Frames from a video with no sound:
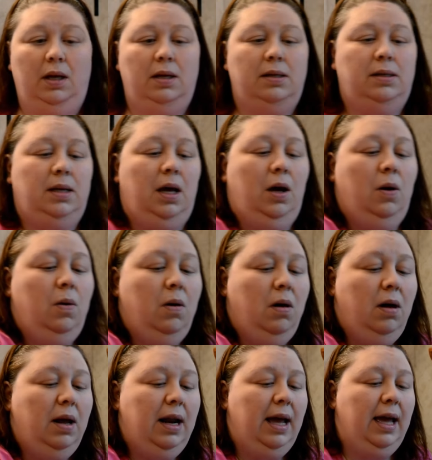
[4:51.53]
So
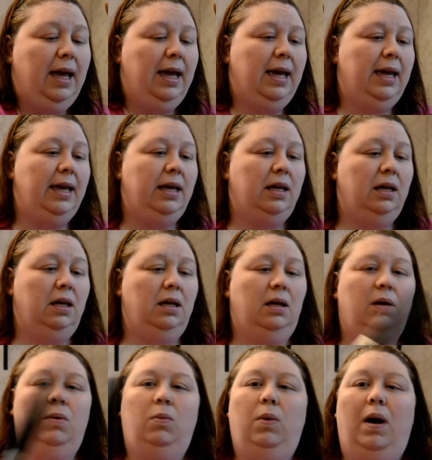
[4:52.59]
on a
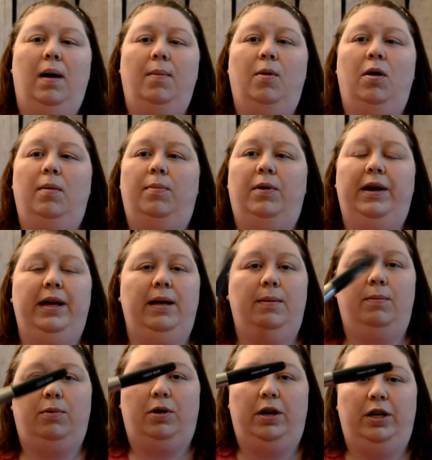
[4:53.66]
Walmart brand
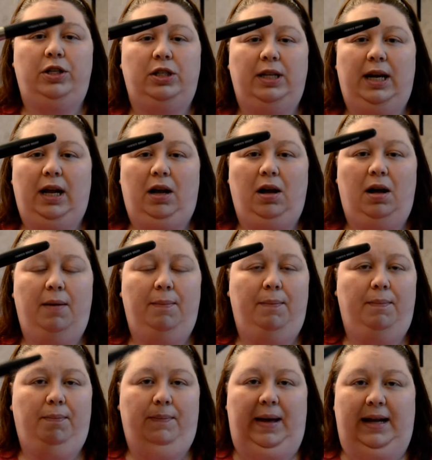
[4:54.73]
brush that I got
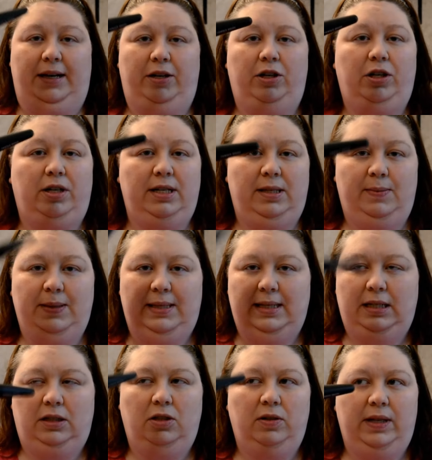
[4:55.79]
back during Christmas and a
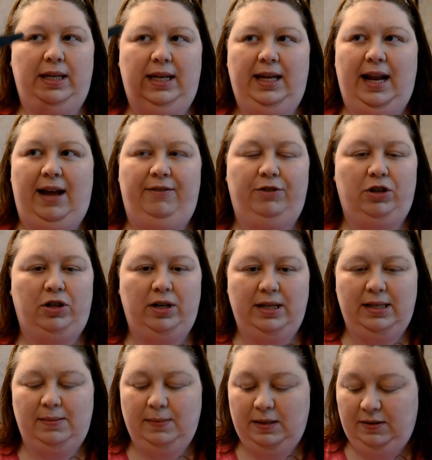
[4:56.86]
little kid after
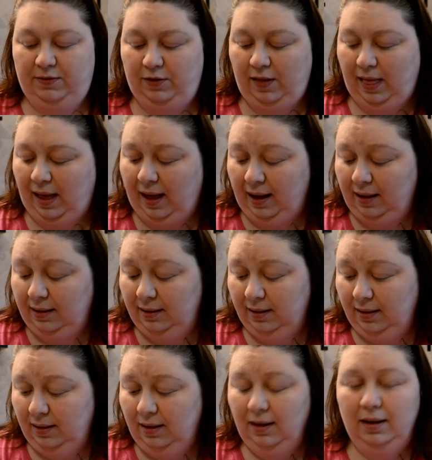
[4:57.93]
Christmas for like
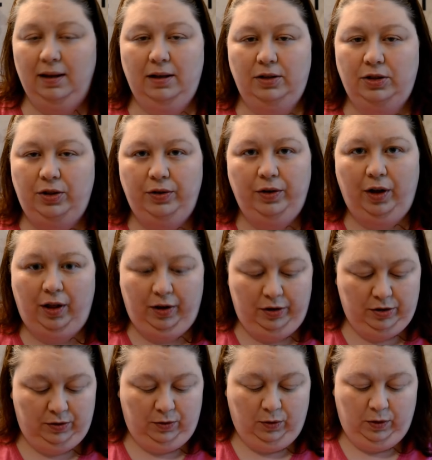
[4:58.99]
$2
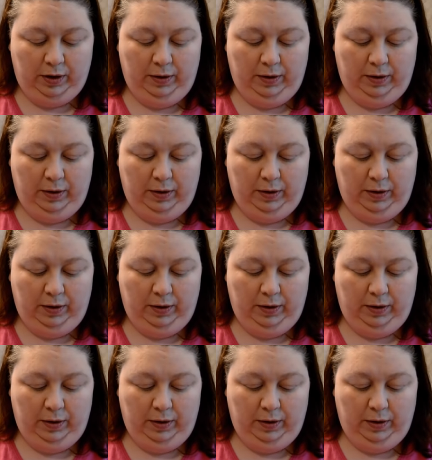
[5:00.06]
for